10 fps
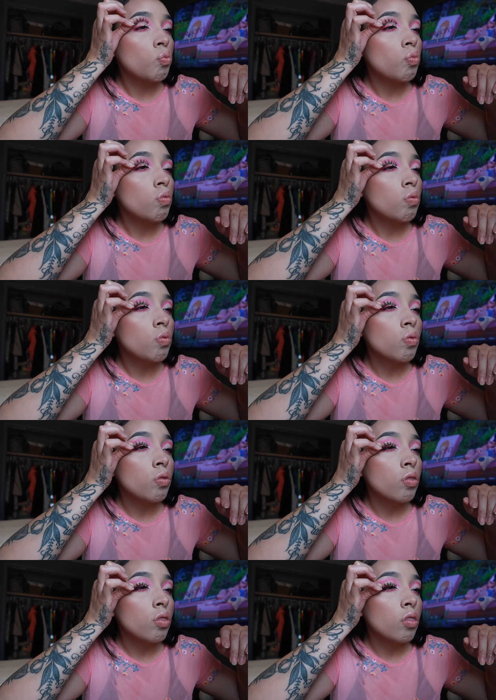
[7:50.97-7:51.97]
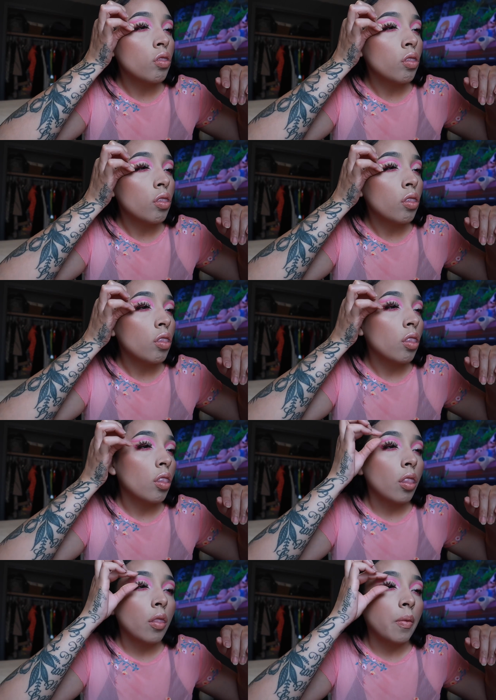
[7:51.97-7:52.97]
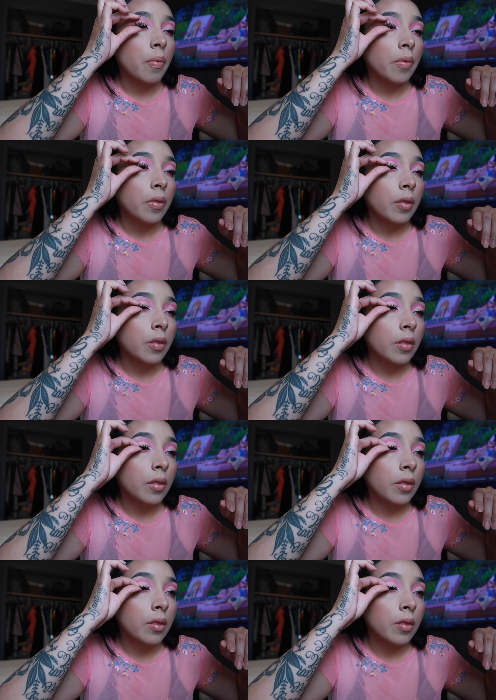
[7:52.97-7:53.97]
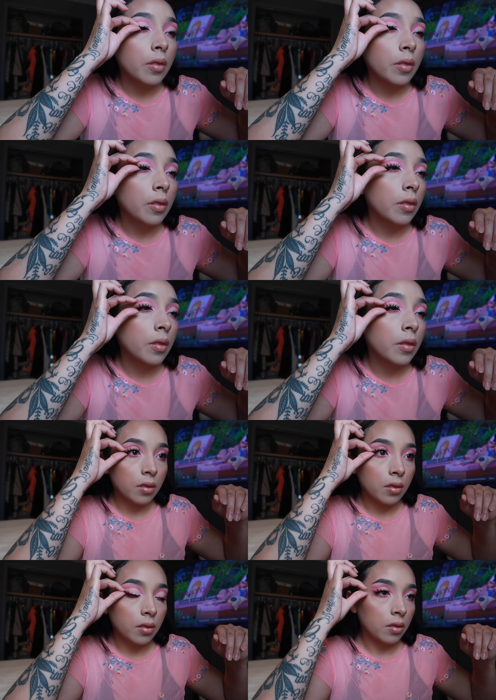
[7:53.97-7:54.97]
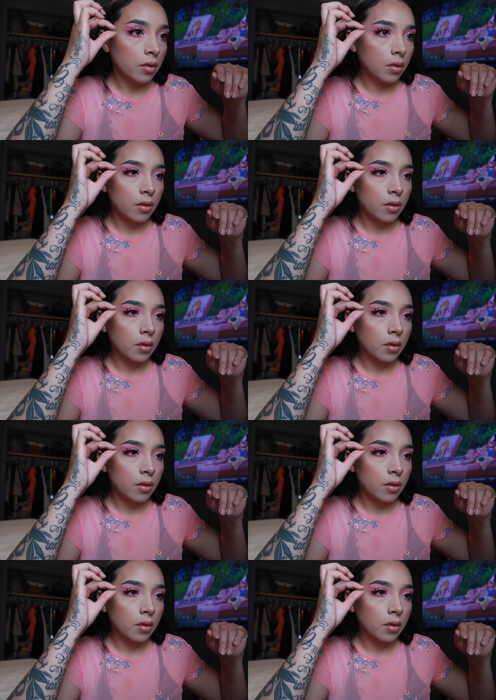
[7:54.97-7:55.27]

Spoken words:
No one is speaking in this clip.